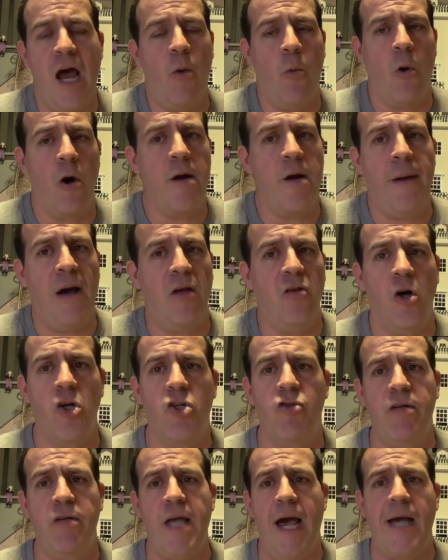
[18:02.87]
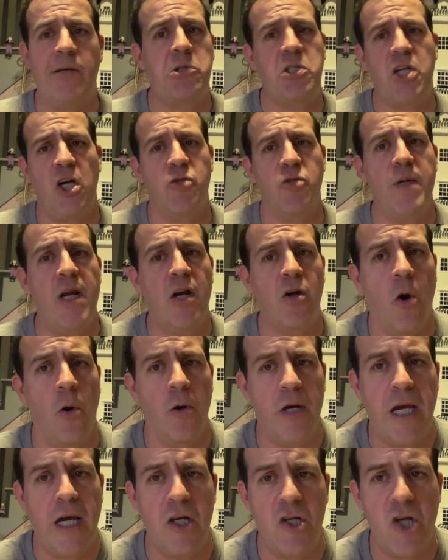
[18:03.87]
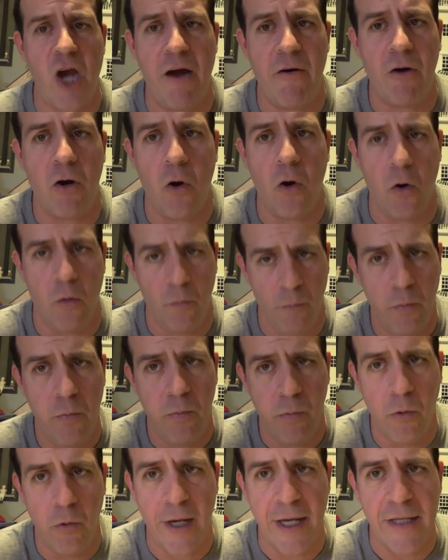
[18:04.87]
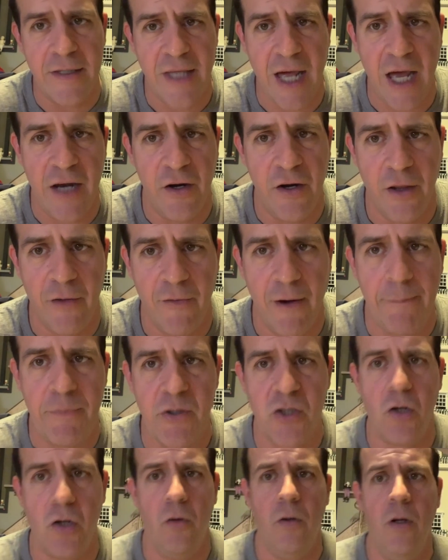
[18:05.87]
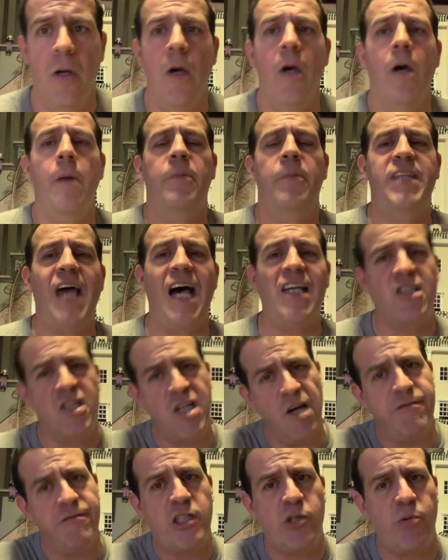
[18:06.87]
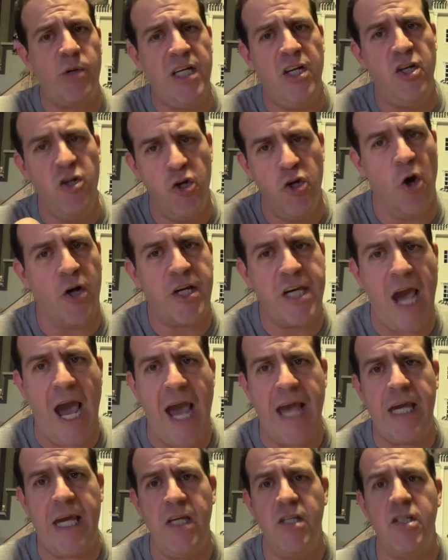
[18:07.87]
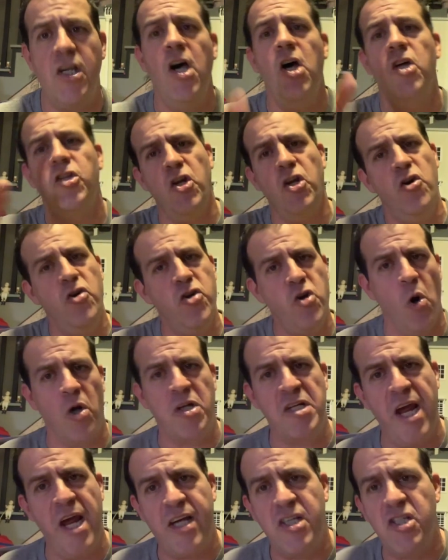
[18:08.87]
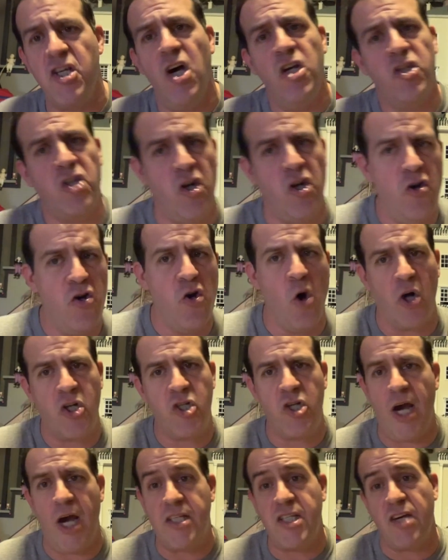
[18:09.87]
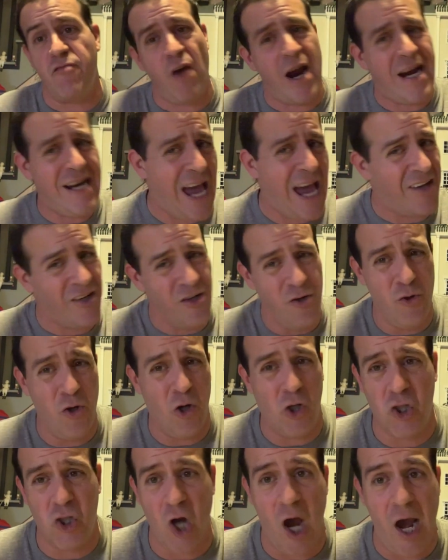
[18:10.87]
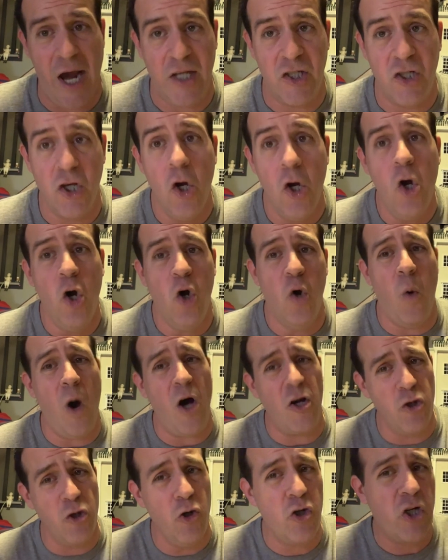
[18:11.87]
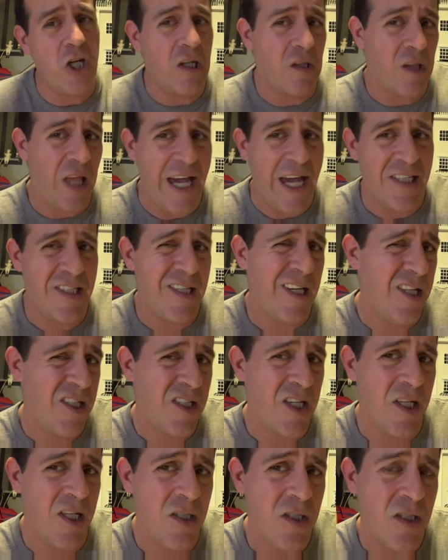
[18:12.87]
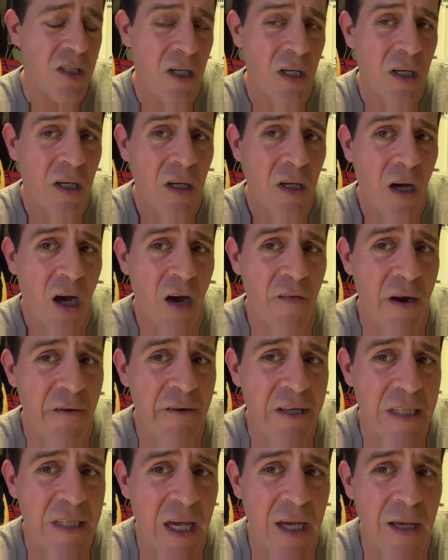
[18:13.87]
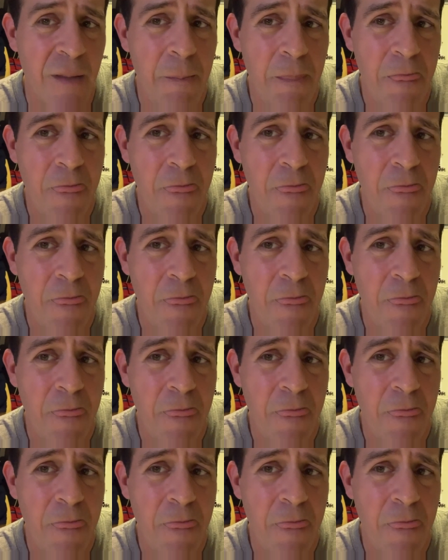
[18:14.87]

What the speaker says: worried about luxury tax, which tells me they're going to get Jared Cole. We'll get into that in another episode. But that's the difference between the New York Yankees, the New York Knicks, the New York Jets, and right now the New York Giants, who are usually class citizens of everything.